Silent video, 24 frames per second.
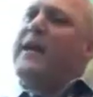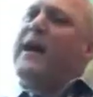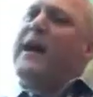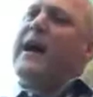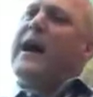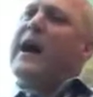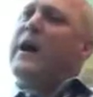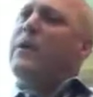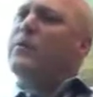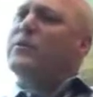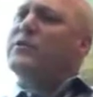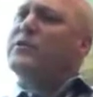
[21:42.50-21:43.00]

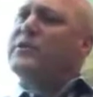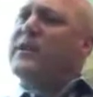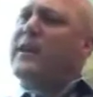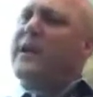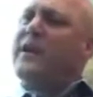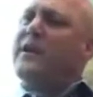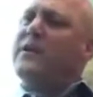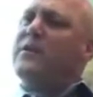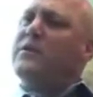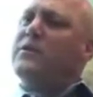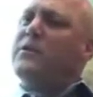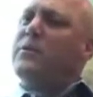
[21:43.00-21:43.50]
I would
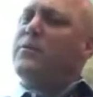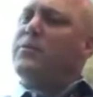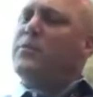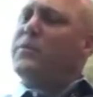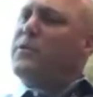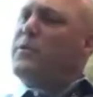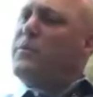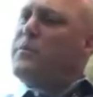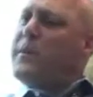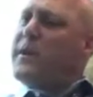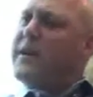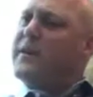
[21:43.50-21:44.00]
say
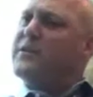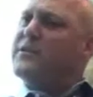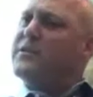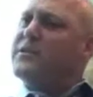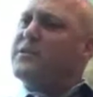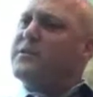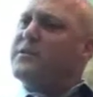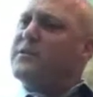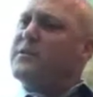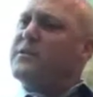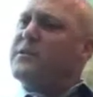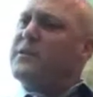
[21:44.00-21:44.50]
the
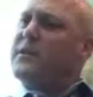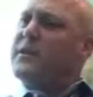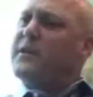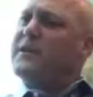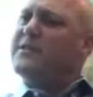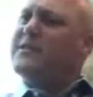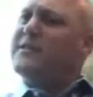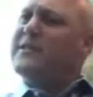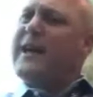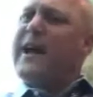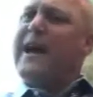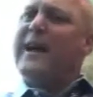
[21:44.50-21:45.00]
mix
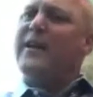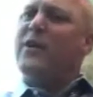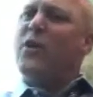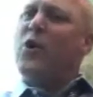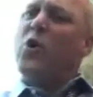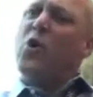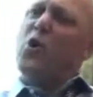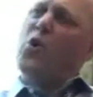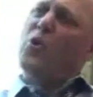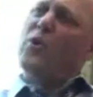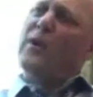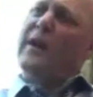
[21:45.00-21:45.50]
is not a
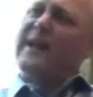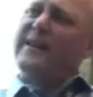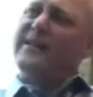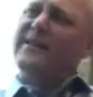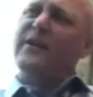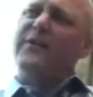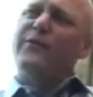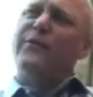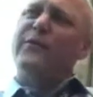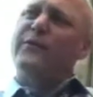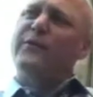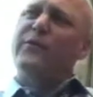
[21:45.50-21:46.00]
whole lot
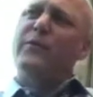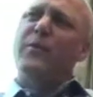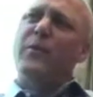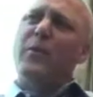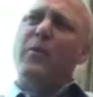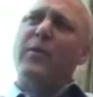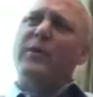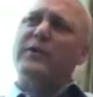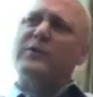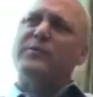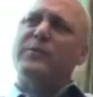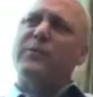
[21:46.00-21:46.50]
different from what
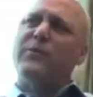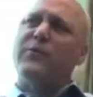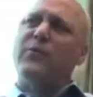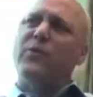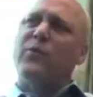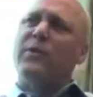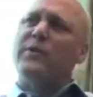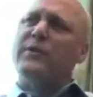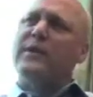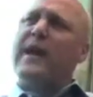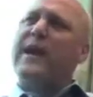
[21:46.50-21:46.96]
it was before.